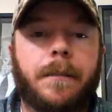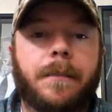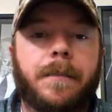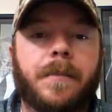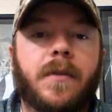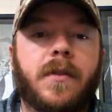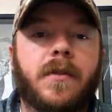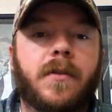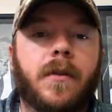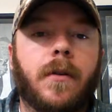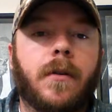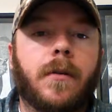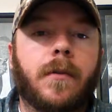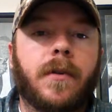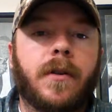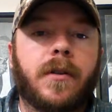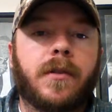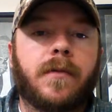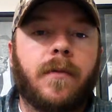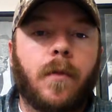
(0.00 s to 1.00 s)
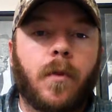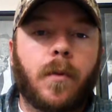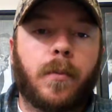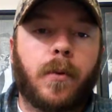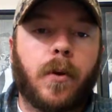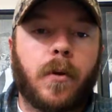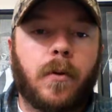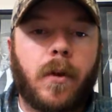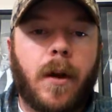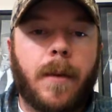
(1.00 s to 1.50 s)
So there's 4
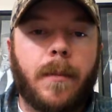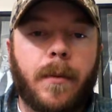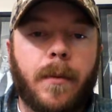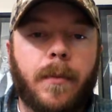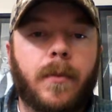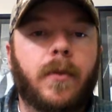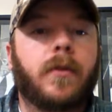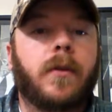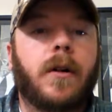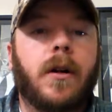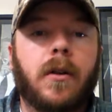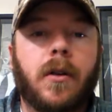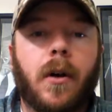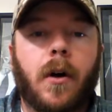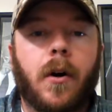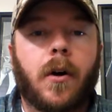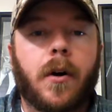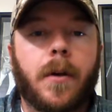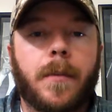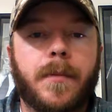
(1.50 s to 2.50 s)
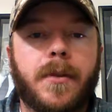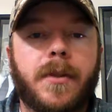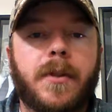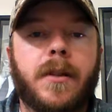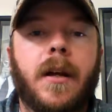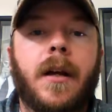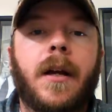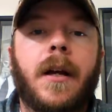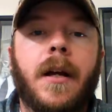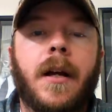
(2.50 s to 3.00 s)
programmable
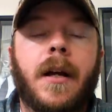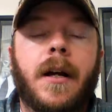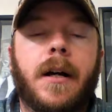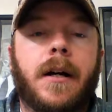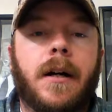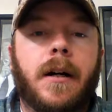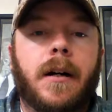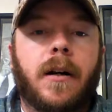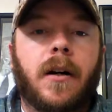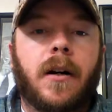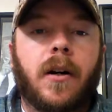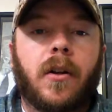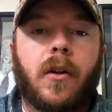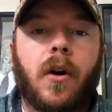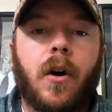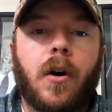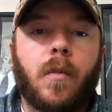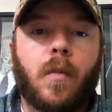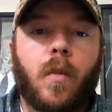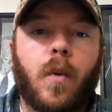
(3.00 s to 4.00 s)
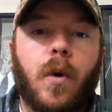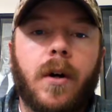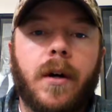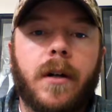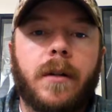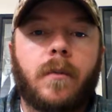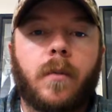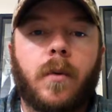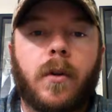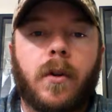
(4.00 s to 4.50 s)
alarms. Alarm
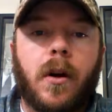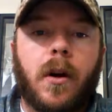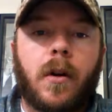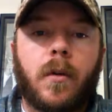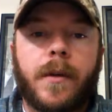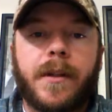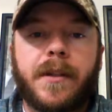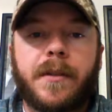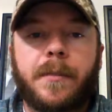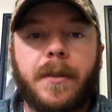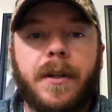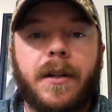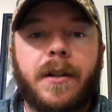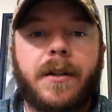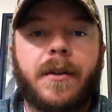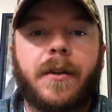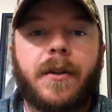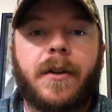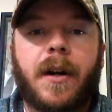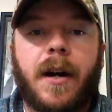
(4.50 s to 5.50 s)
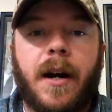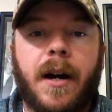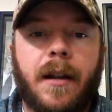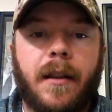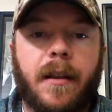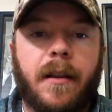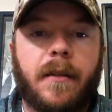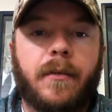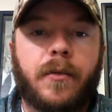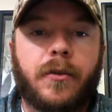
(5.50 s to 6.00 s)
1 will always be your
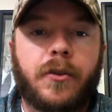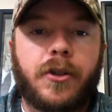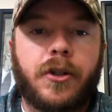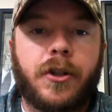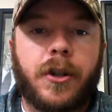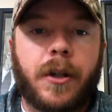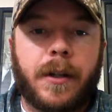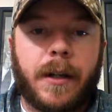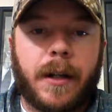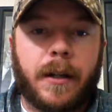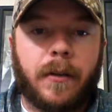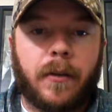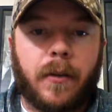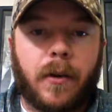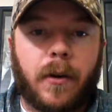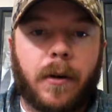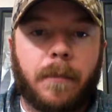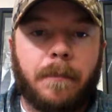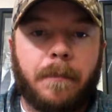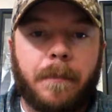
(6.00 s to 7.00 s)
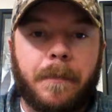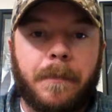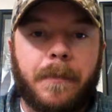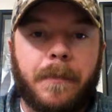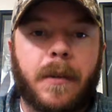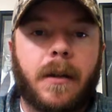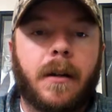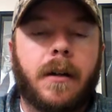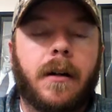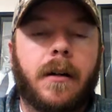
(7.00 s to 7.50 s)
high-level shutdown alarm.
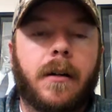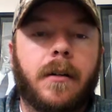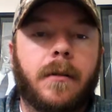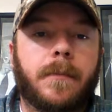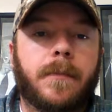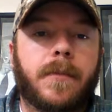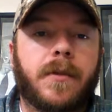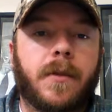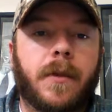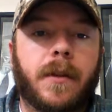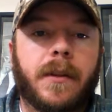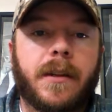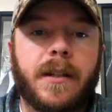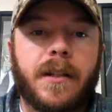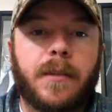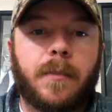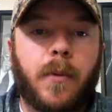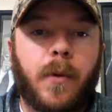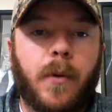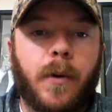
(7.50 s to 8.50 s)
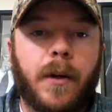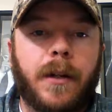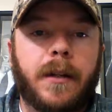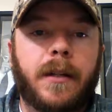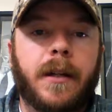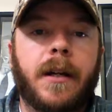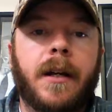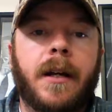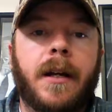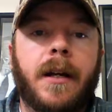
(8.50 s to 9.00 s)
So at this
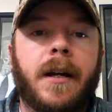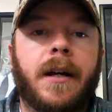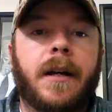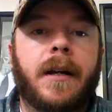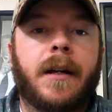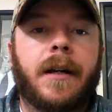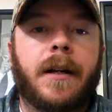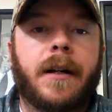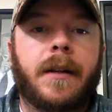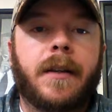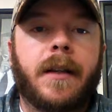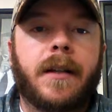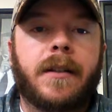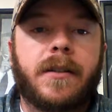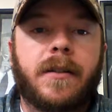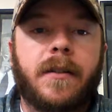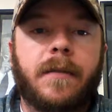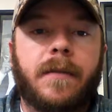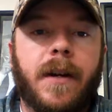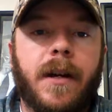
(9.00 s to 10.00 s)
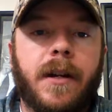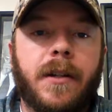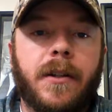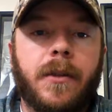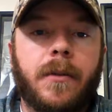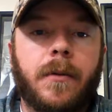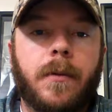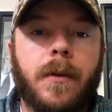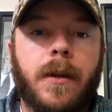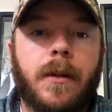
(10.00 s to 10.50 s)
point, that's the
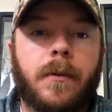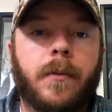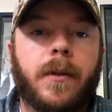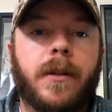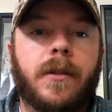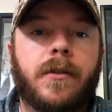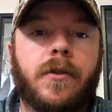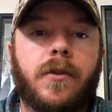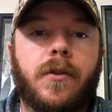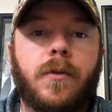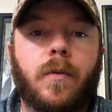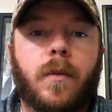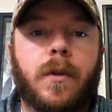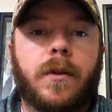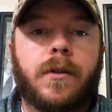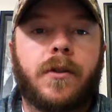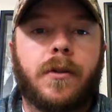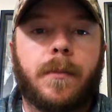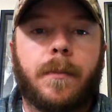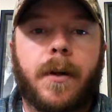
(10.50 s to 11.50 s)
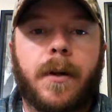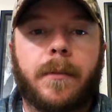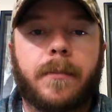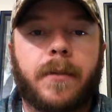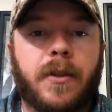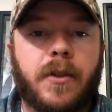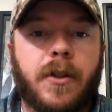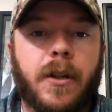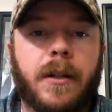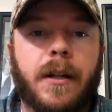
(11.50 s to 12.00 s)
value at which you want your
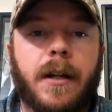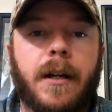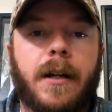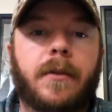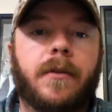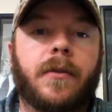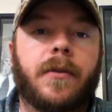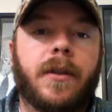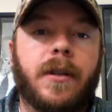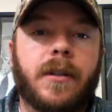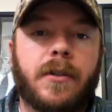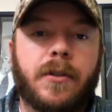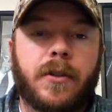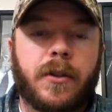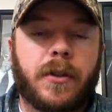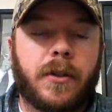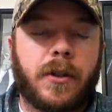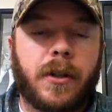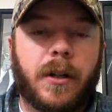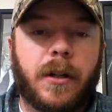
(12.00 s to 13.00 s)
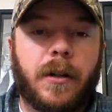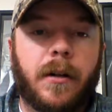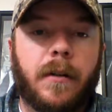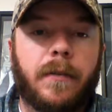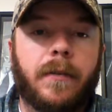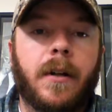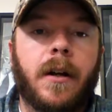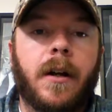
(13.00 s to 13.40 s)
pump to shut down or the engine to shut off